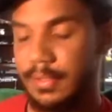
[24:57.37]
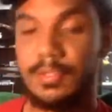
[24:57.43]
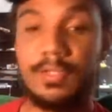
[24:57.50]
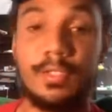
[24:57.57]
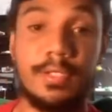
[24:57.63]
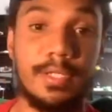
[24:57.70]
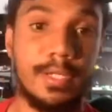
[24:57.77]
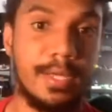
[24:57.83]

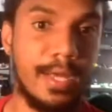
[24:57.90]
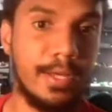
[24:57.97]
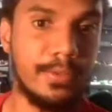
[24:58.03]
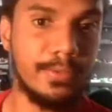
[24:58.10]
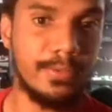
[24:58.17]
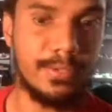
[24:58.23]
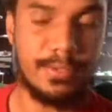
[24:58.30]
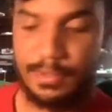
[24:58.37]
certain
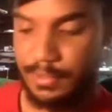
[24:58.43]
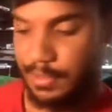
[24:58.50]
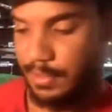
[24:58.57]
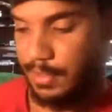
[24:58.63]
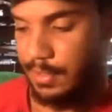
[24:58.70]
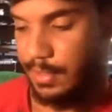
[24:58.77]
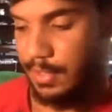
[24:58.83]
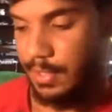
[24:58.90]
accounts
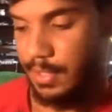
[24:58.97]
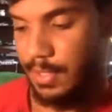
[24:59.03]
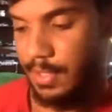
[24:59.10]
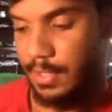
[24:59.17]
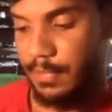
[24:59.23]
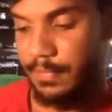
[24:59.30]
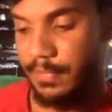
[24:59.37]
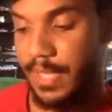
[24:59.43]

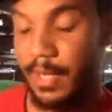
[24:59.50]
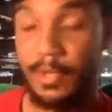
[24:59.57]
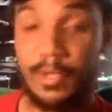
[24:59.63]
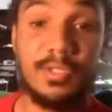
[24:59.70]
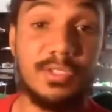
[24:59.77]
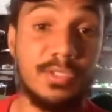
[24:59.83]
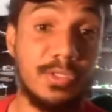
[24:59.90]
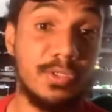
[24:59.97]
that are
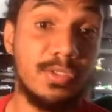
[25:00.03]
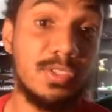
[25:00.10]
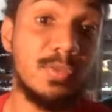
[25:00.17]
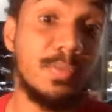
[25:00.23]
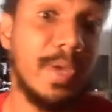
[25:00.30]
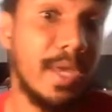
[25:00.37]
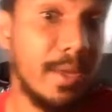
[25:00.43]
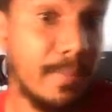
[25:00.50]
considered
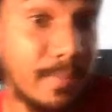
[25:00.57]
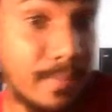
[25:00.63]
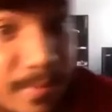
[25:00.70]
spam?